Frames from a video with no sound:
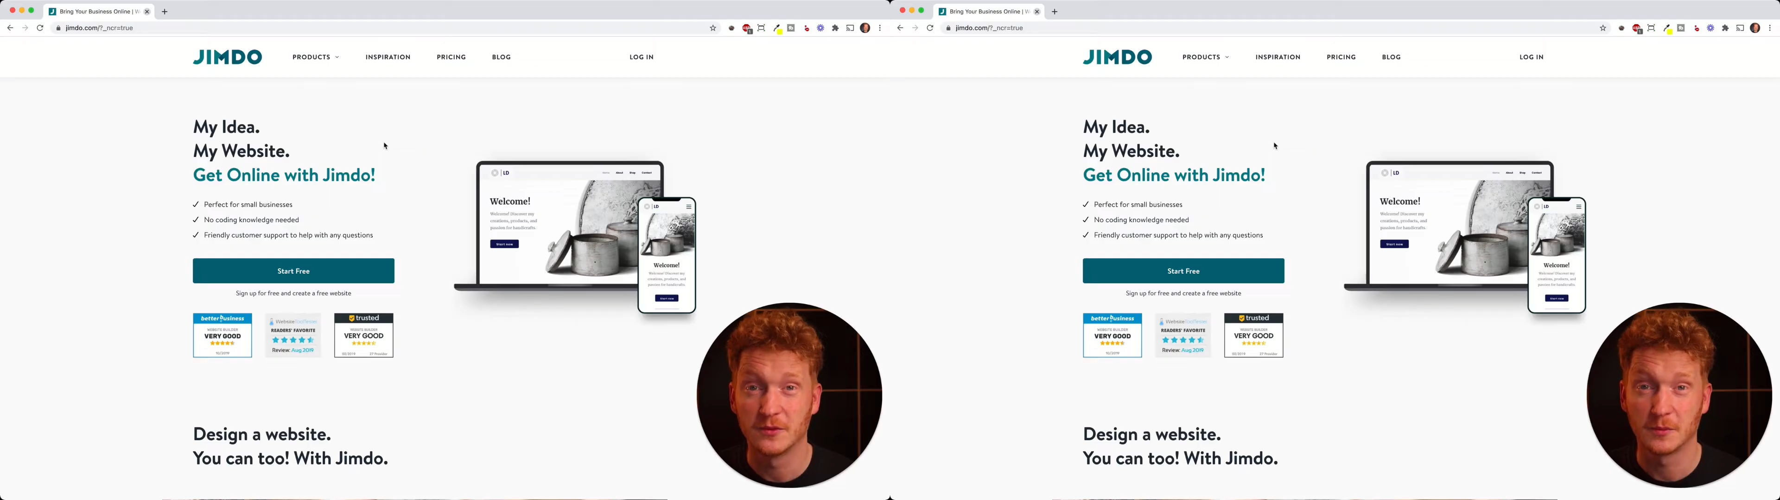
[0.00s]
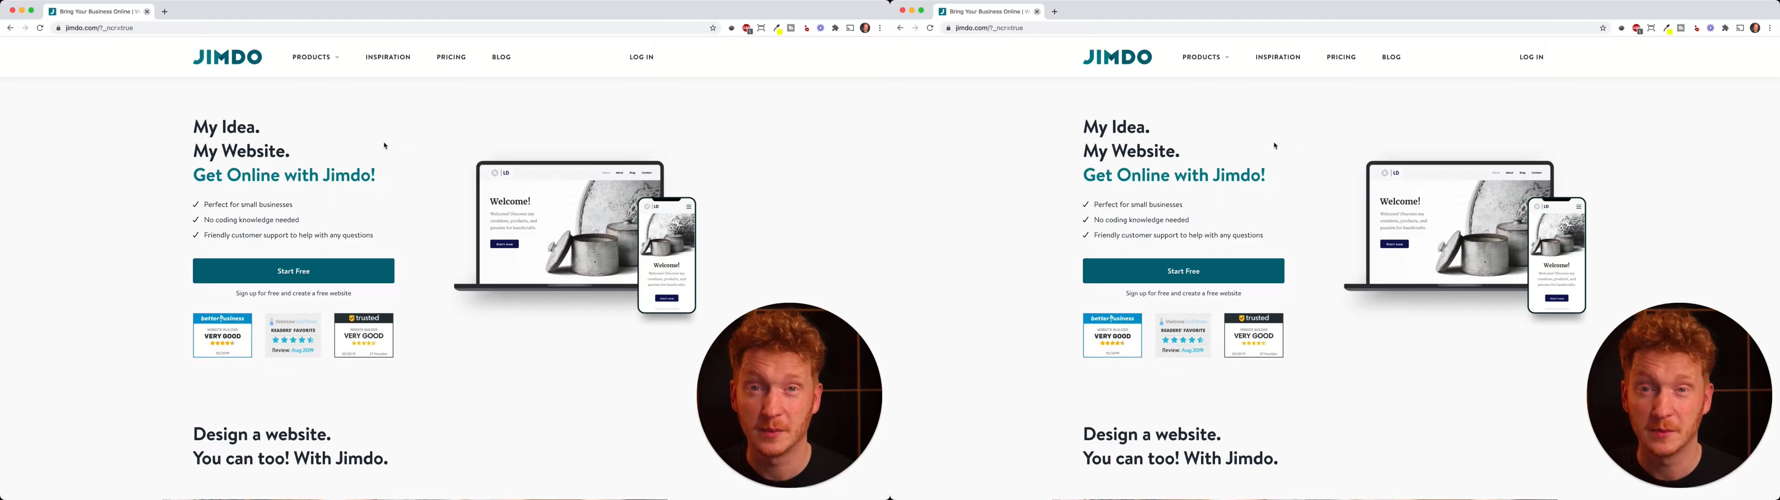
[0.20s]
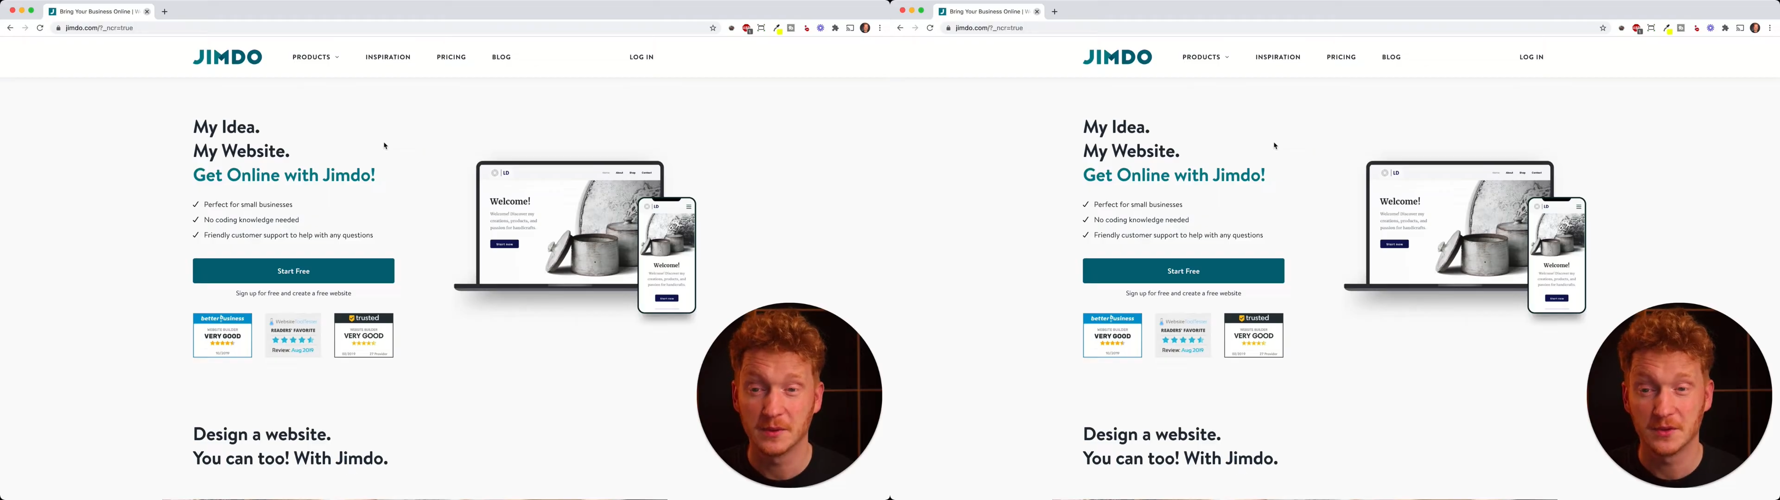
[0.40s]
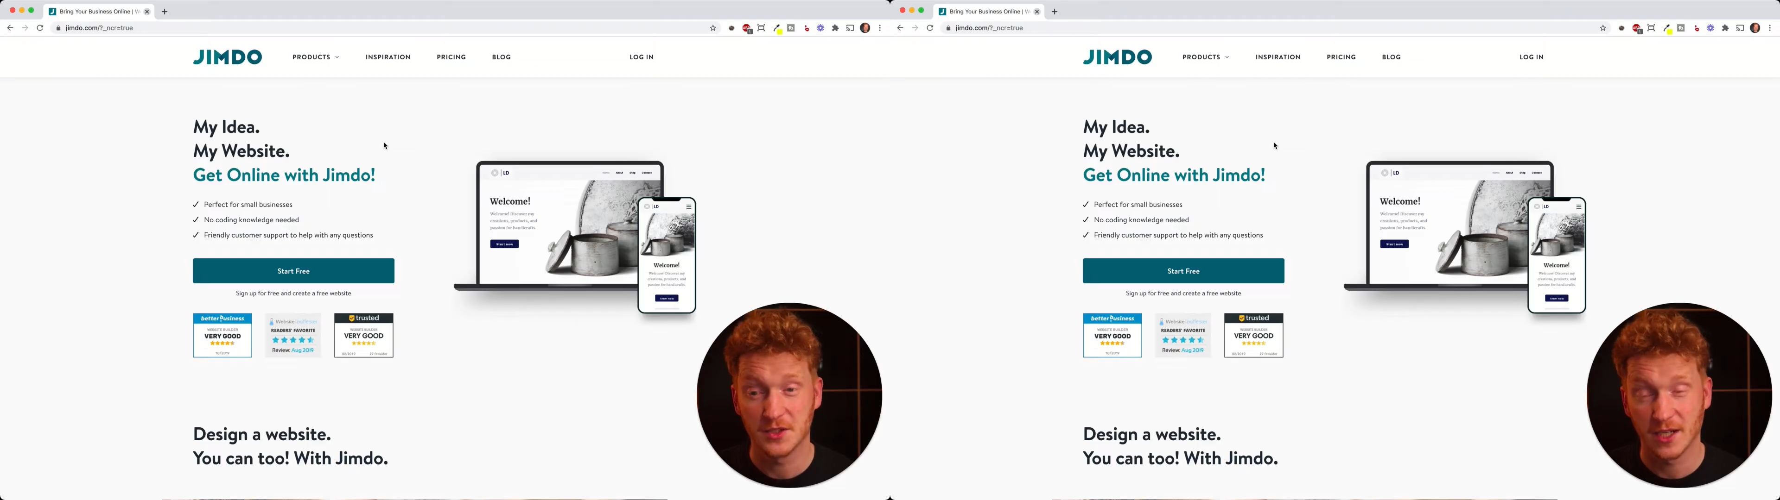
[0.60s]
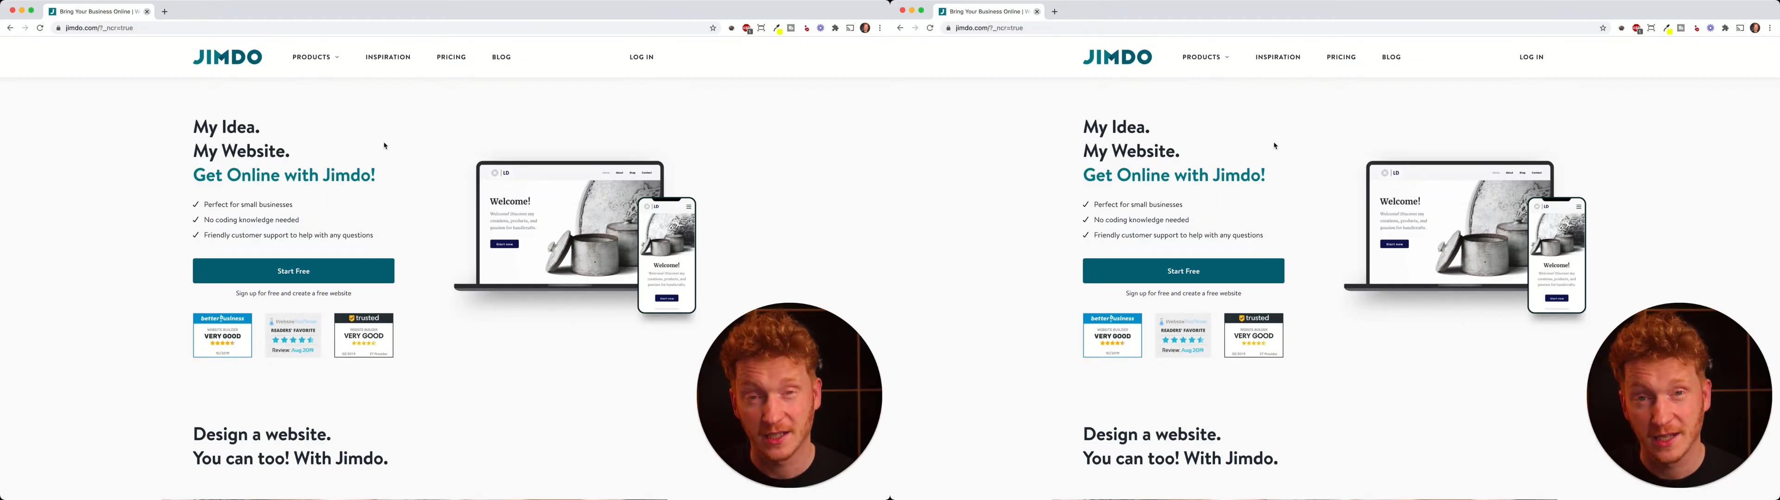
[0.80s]
for people to
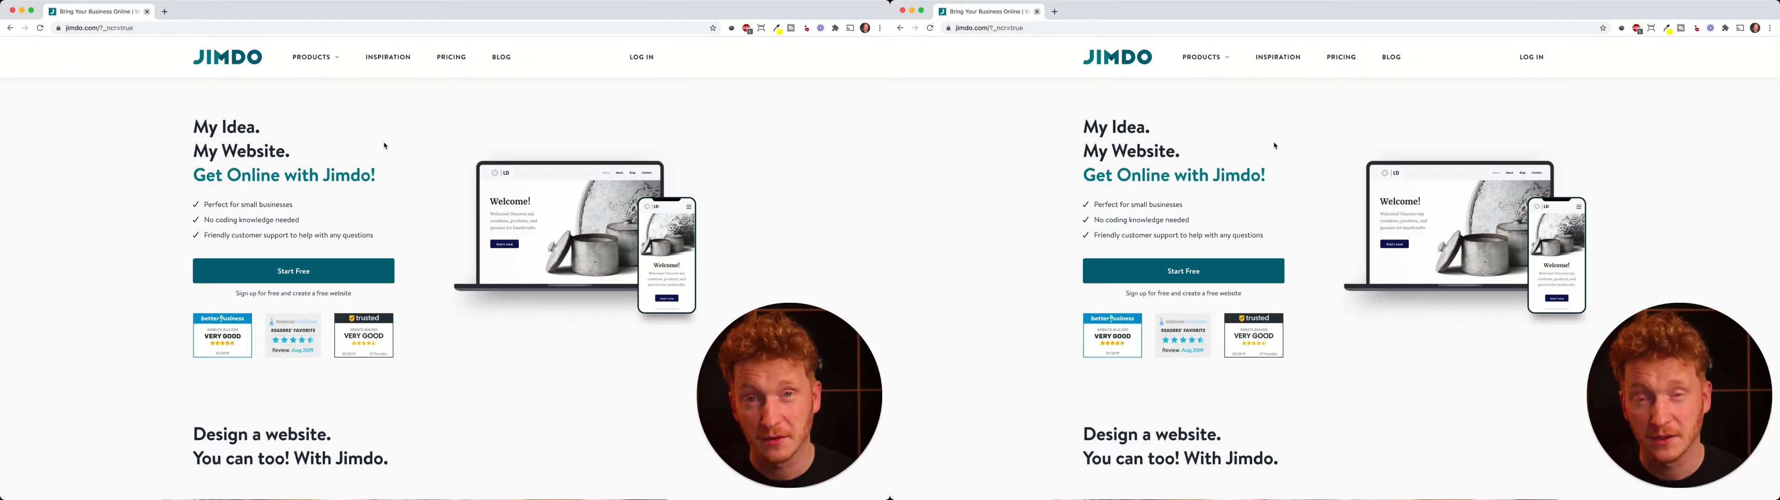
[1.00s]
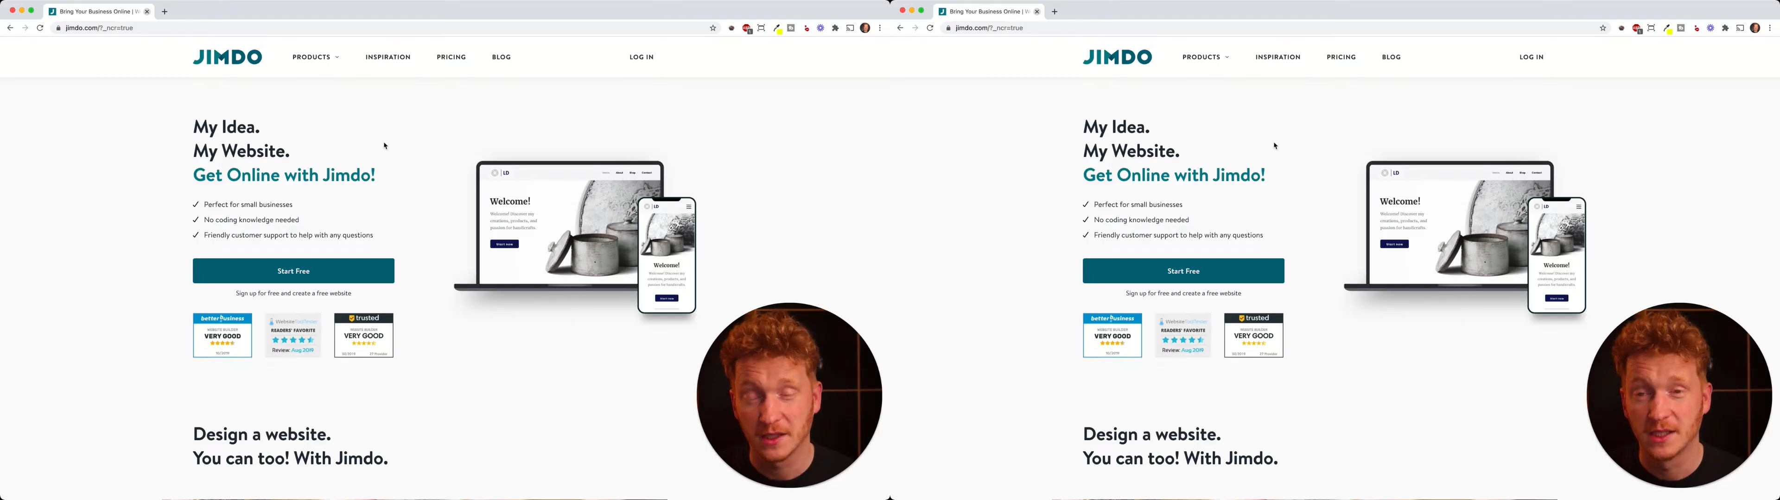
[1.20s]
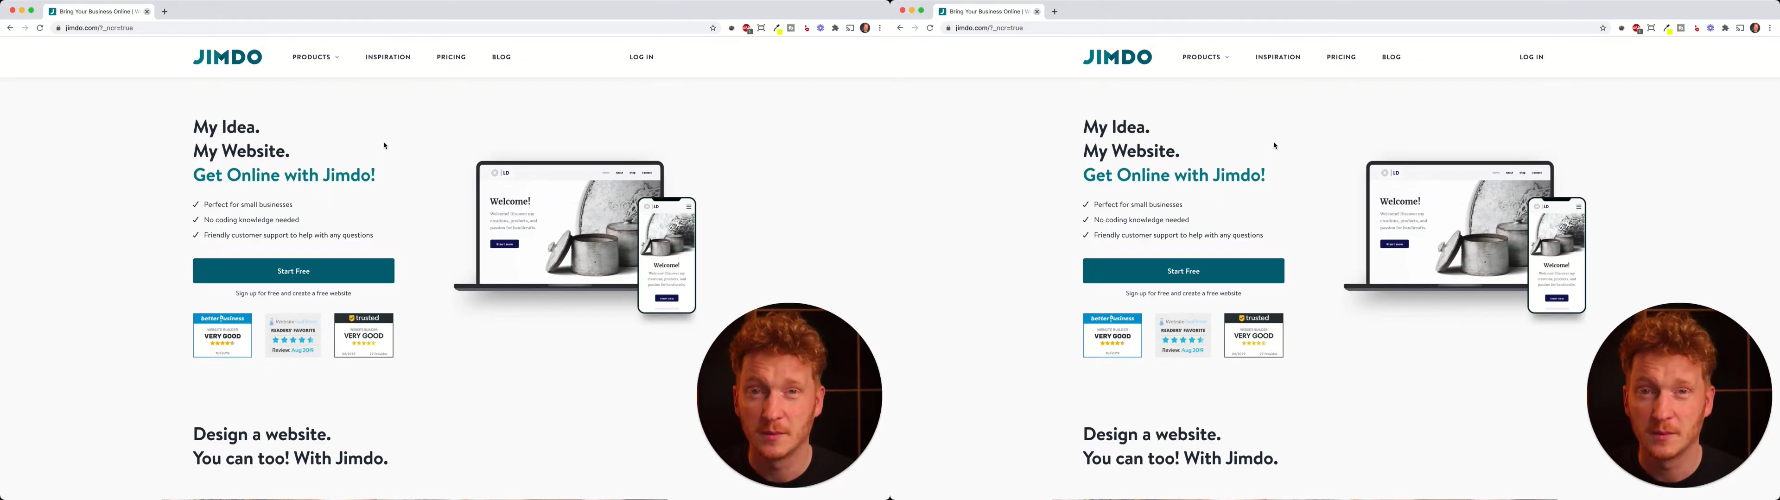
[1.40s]
check it out.